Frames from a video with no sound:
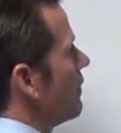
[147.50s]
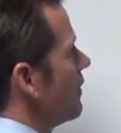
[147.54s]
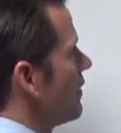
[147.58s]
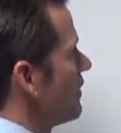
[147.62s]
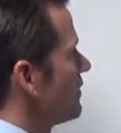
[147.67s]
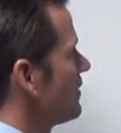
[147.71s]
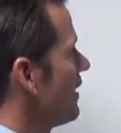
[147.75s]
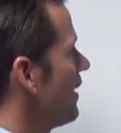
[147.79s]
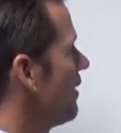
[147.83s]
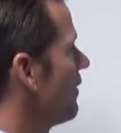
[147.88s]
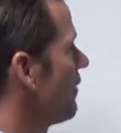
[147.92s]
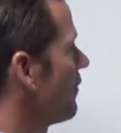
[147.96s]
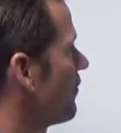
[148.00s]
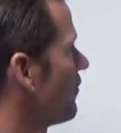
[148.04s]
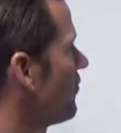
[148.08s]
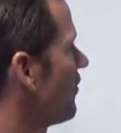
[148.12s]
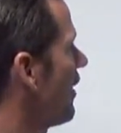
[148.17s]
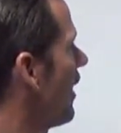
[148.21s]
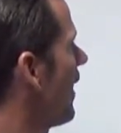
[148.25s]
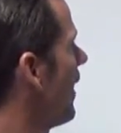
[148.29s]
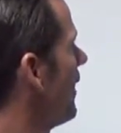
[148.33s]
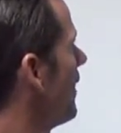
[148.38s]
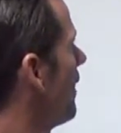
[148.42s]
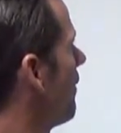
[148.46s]
let's say they're
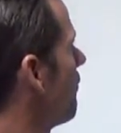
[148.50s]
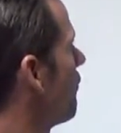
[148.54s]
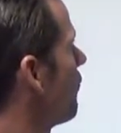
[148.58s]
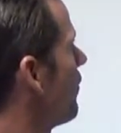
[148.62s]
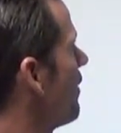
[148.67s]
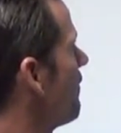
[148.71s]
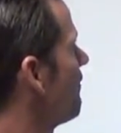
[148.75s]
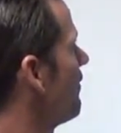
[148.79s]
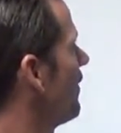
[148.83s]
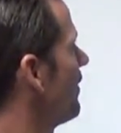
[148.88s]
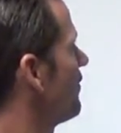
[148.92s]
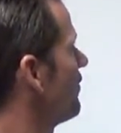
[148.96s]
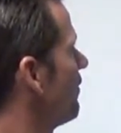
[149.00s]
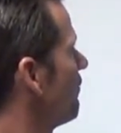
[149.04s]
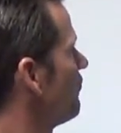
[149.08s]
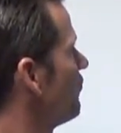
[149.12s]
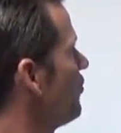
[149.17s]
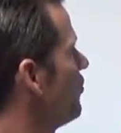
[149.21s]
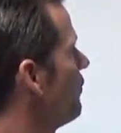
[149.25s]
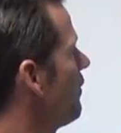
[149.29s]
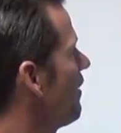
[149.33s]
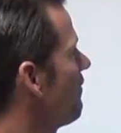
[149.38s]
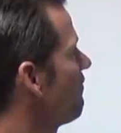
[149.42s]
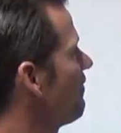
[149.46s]
assigned a prefix of
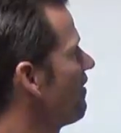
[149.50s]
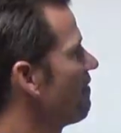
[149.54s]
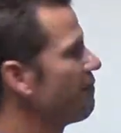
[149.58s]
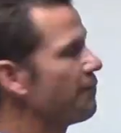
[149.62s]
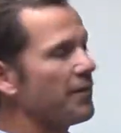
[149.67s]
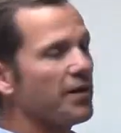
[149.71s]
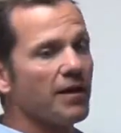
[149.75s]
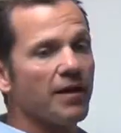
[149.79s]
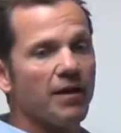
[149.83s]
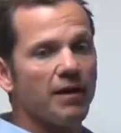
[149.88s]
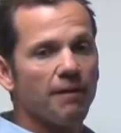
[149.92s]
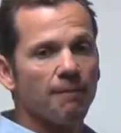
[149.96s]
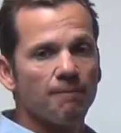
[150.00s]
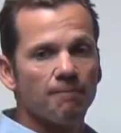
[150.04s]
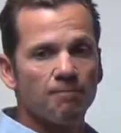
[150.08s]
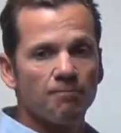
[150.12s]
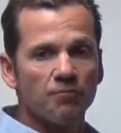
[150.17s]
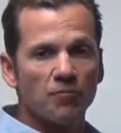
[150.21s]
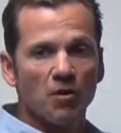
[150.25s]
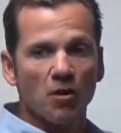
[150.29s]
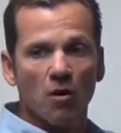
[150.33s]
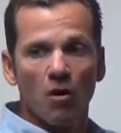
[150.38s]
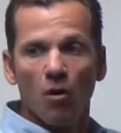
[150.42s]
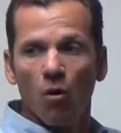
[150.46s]
2FFB
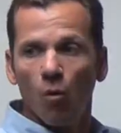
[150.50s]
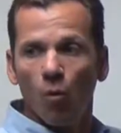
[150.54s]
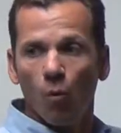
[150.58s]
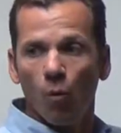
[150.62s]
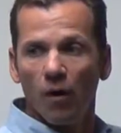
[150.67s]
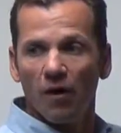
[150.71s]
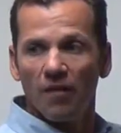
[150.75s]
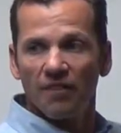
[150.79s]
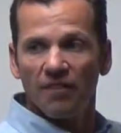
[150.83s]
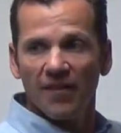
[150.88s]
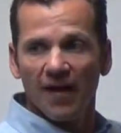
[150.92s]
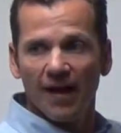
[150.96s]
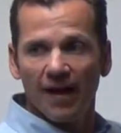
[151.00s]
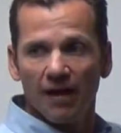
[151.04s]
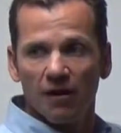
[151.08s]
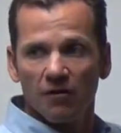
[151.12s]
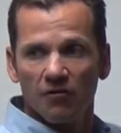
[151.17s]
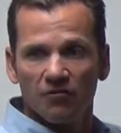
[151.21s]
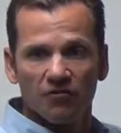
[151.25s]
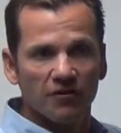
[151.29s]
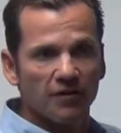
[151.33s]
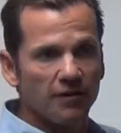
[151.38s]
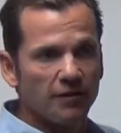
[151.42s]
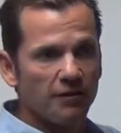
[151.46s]

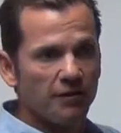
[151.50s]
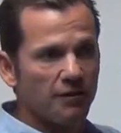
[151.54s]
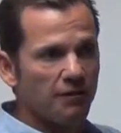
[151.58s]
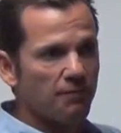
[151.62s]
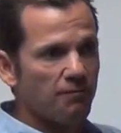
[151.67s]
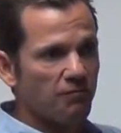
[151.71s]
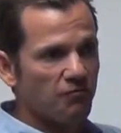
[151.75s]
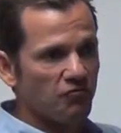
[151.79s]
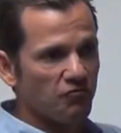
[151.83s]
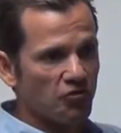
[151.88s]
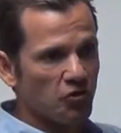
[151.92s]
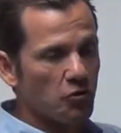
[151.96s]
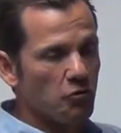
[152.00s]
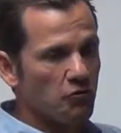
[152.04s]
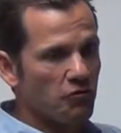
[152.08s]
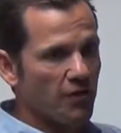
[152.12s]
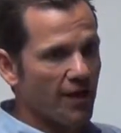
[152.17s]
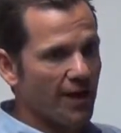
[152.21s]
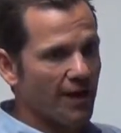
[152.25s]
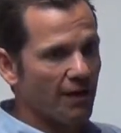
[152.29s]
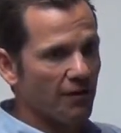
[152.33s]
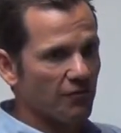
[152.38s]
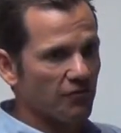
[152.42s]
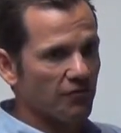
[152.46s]
1000
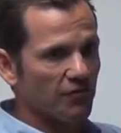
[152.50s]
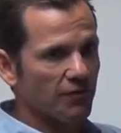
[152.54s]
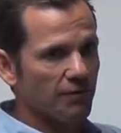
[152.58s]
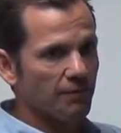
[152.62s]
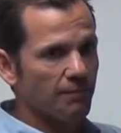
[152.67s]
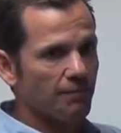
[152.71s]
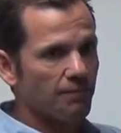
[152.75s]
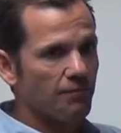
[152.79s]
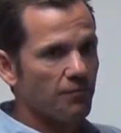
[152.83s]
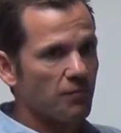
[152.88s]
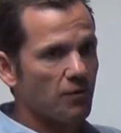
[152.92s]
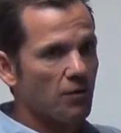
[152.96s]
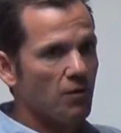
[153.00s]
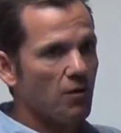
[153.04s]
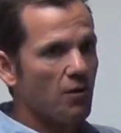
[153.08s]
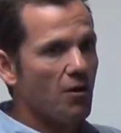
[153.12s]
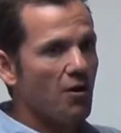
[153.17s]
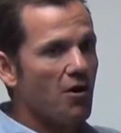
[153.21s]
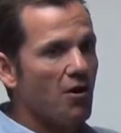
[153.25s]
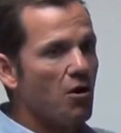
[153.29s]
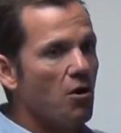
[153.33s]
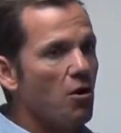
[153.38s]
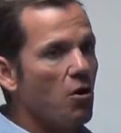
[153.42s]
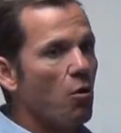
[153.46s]
2000.
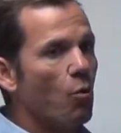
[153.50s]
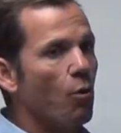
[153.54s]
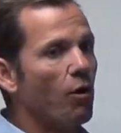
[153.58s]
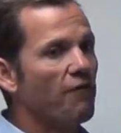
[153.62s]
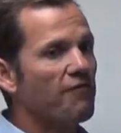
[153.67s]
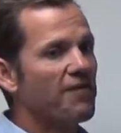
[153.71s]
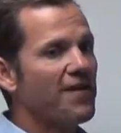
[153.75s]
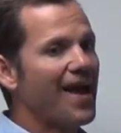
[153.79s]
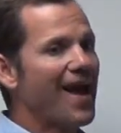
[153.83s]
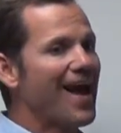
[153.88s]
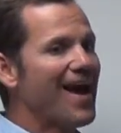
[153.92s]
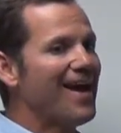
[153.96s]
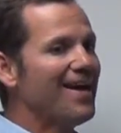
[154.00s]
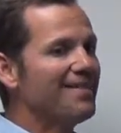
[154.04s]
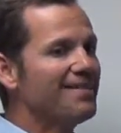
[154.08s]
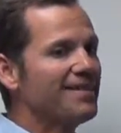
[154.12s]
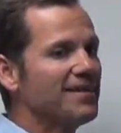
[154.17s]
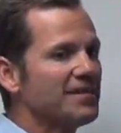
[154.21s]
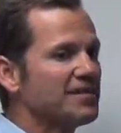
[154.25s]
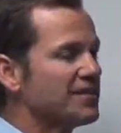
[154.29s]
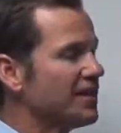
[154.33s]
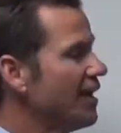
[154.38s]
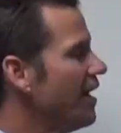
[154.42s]
Well, if you add this